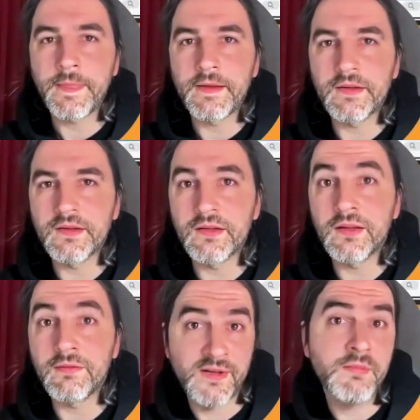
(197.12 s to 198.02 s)

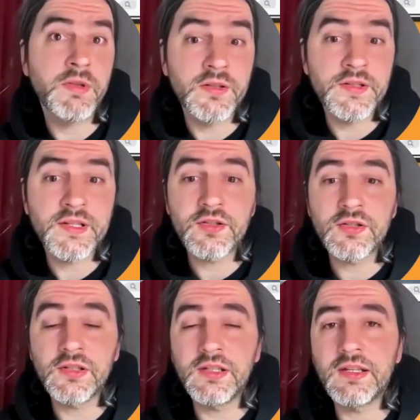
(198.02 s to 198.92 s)
webinars
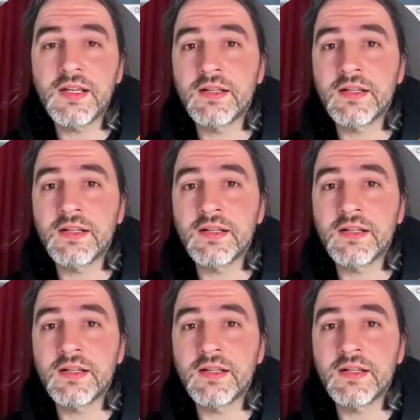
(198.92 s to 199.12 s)
actually,